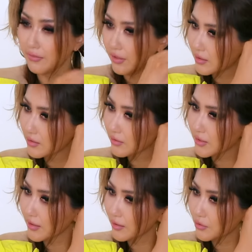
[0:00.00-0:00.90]
have here. It's going to
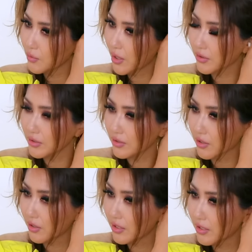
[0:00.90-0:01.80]
take like 2 hours to
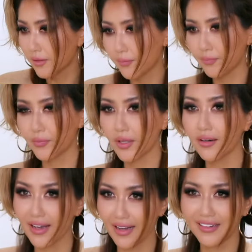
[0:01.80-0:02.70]
curl it.
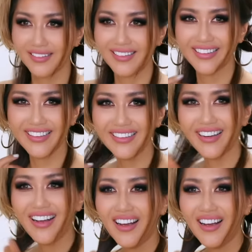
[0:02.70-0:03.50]
Okay, alright.